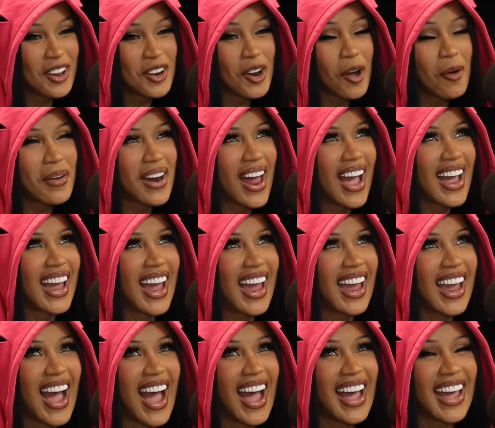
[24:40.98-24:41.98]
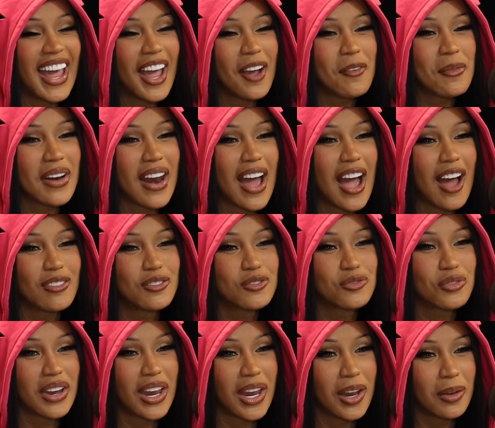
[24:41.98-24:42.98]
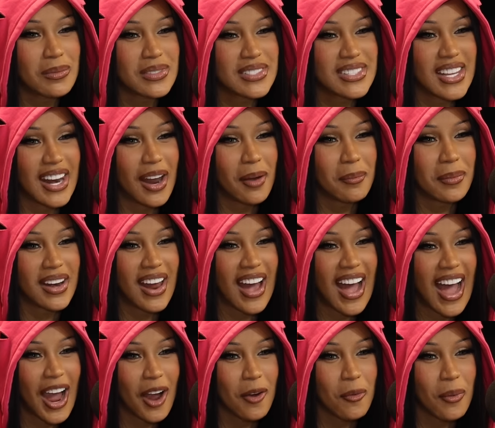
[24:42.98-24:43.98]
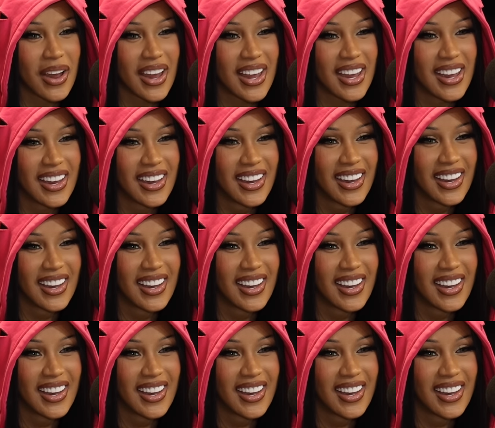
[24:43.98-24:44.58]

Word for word: and you know what I hate? I hate when I have dreams that I'm in a highway.